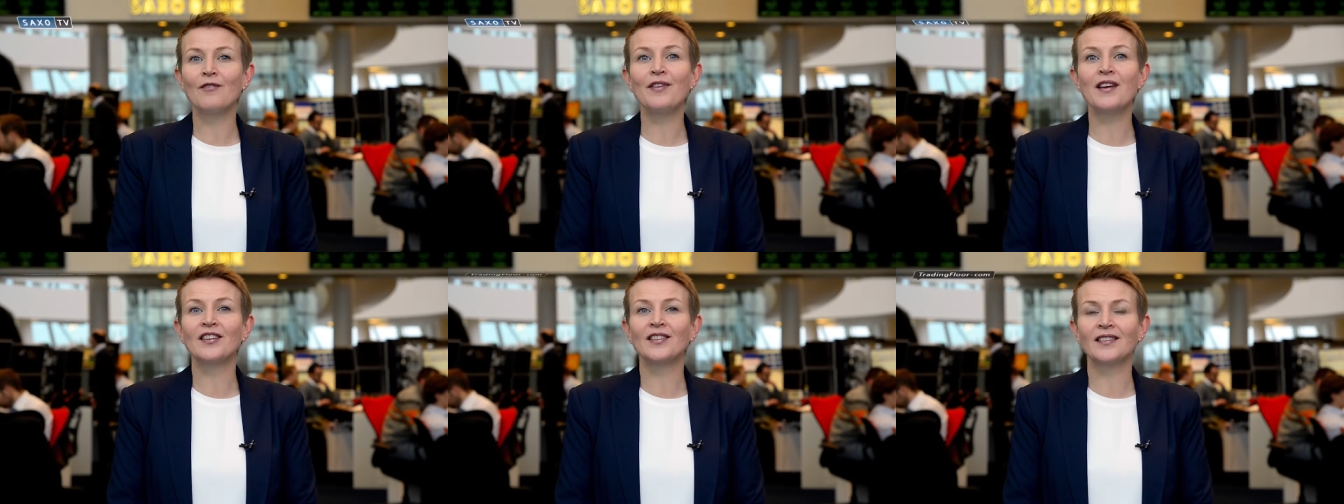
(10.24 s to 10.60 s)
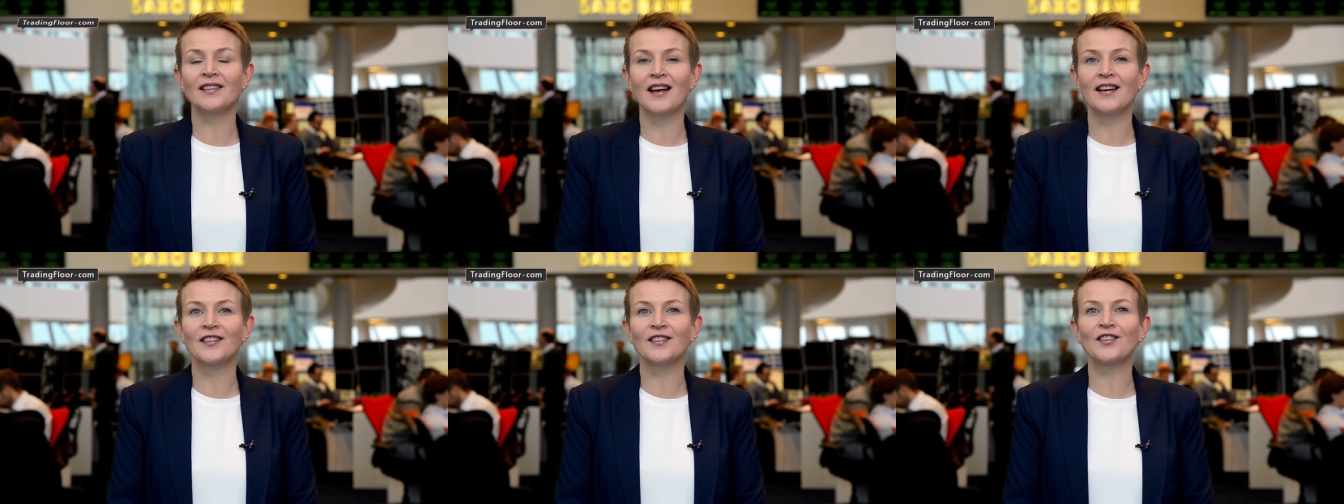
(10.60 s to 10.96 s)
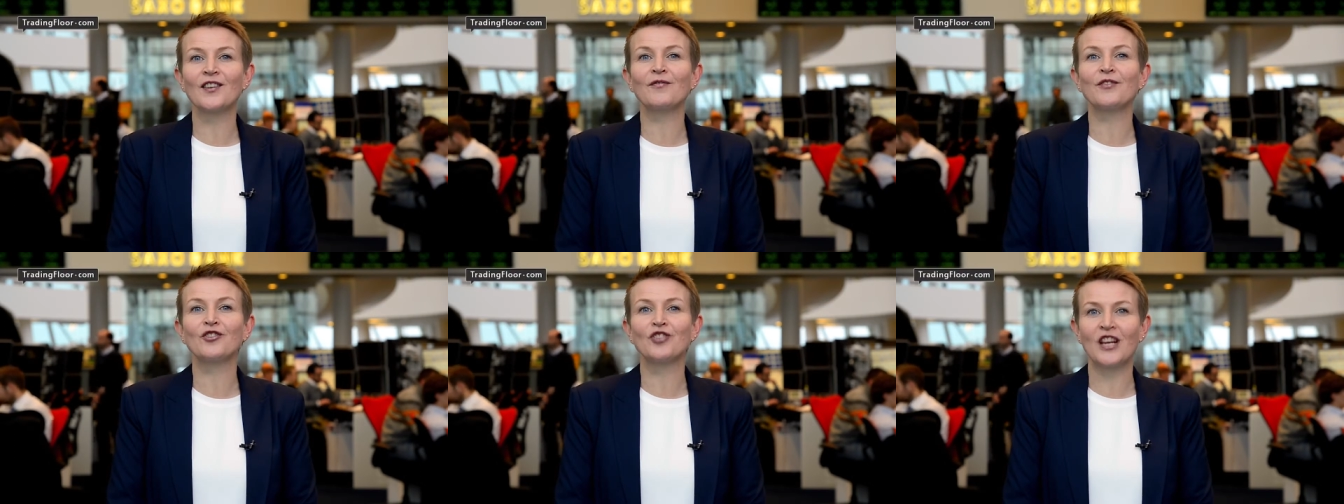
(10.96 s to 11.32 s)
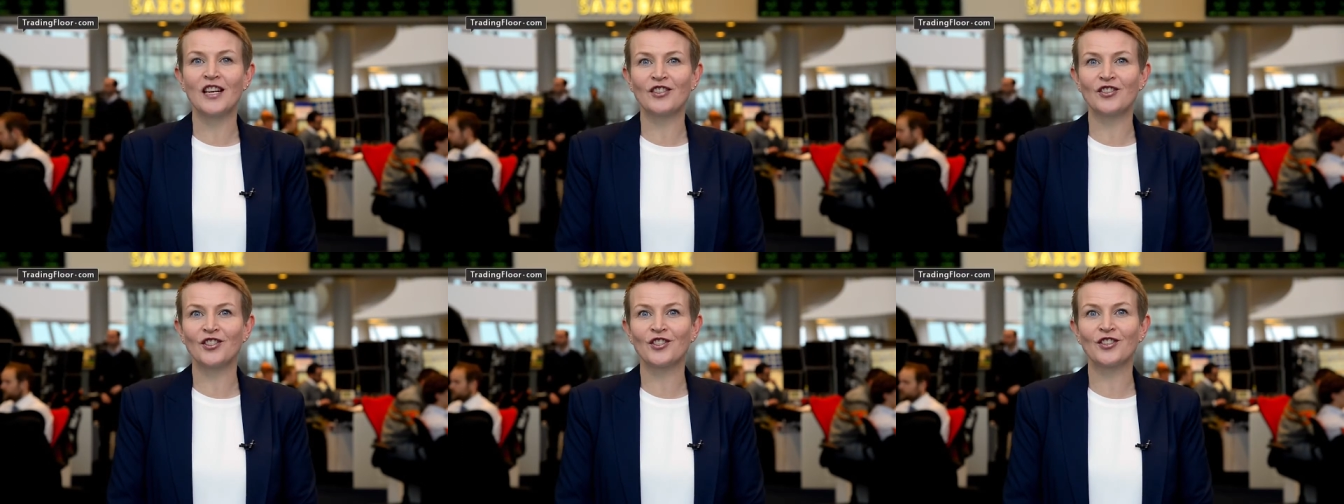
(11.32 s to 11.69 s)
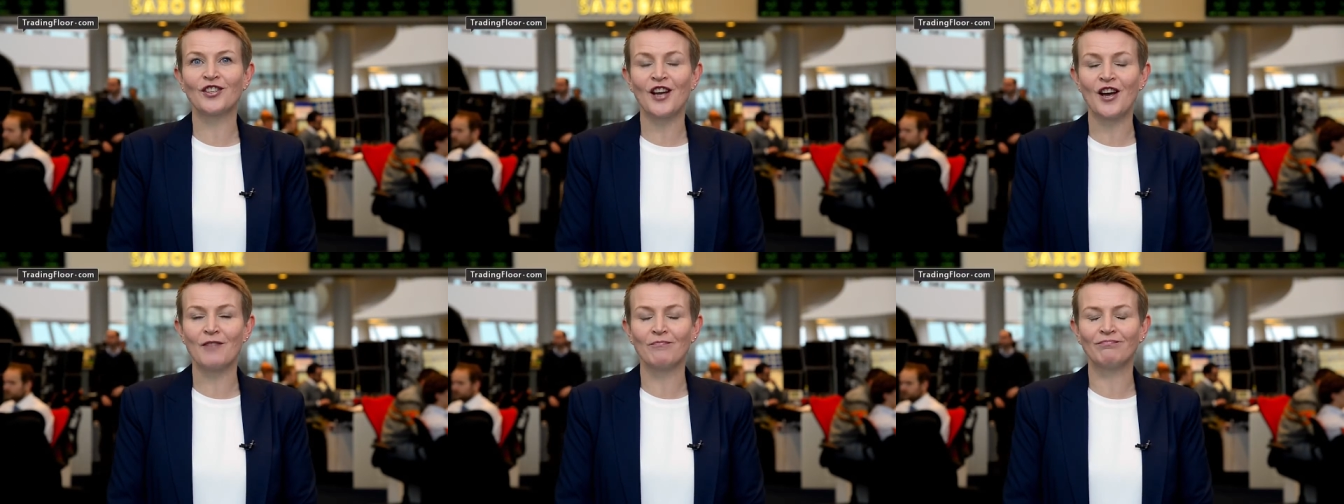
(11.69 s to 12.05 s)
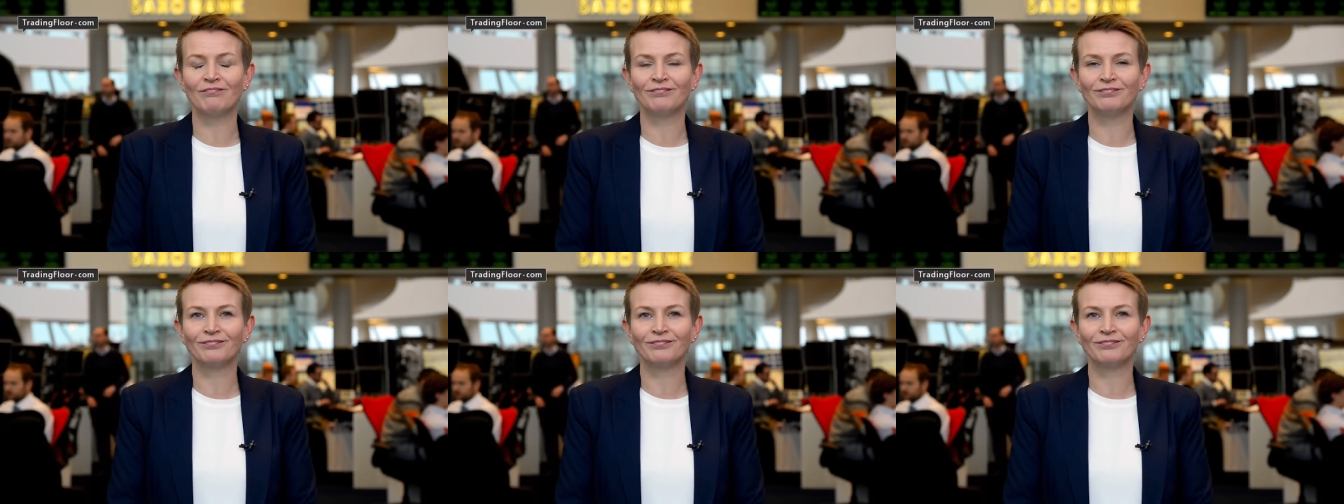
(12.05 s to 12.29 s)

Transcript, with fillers: there are signs of the changes to come